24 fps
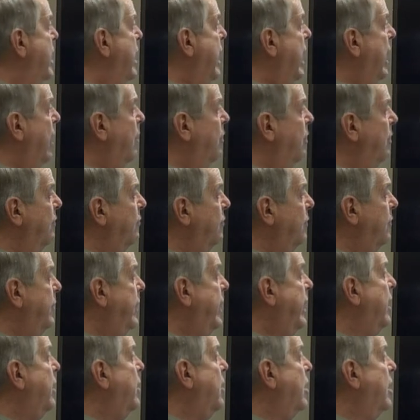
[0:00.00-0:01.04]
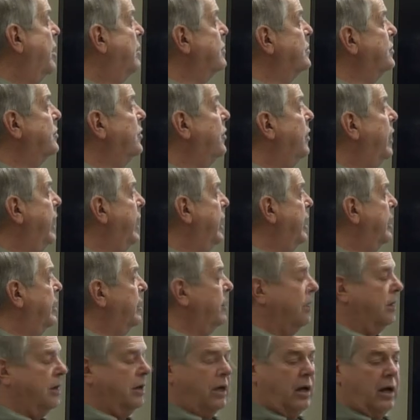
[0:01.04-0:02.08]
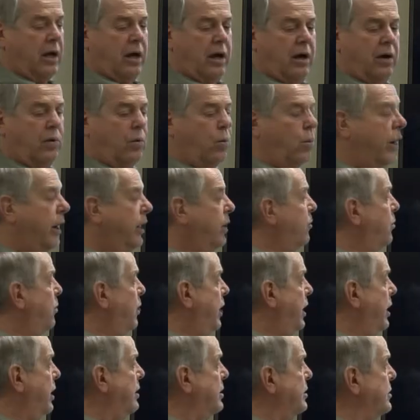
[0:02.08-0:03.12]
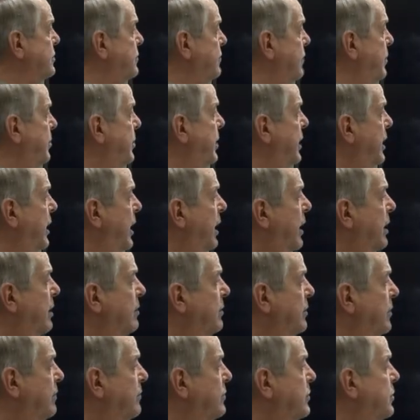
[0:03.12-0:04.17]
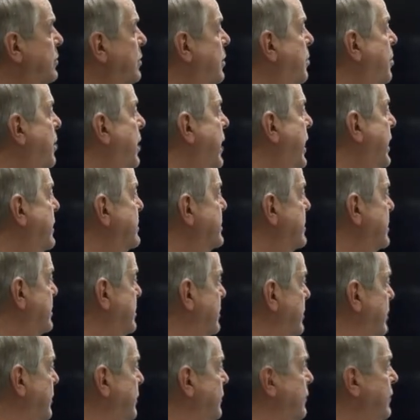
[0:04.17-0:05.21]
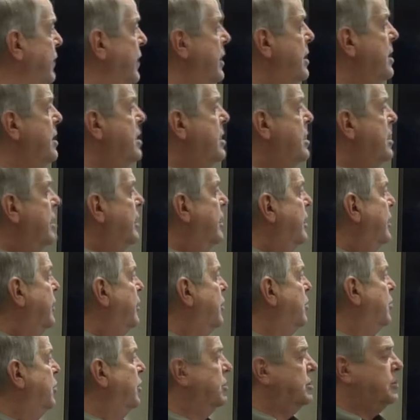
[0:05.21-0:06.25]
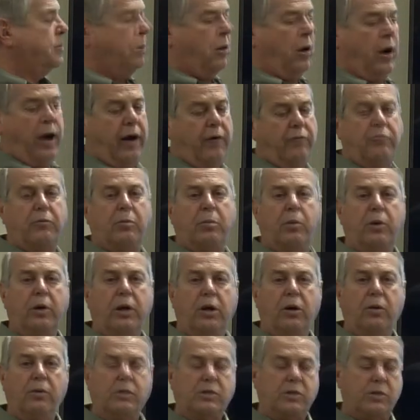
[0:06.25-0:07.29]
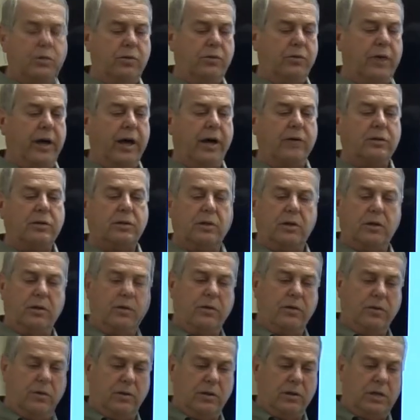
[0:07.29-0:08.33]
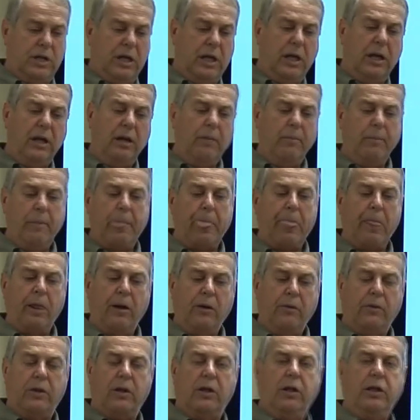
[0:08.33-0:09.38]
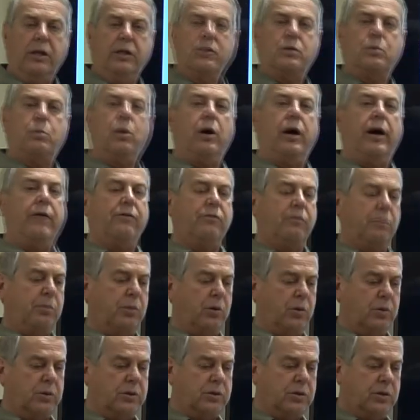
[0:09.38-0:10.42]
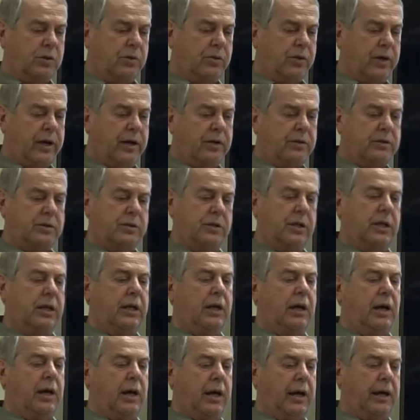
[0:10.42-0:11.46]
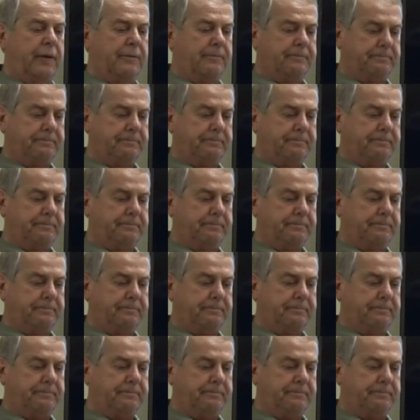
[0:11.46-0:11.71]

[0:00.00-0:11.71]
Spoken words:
However, that also had quite a range from a negative to a positive. The most profitable year was 2013. The least profitable was 2009.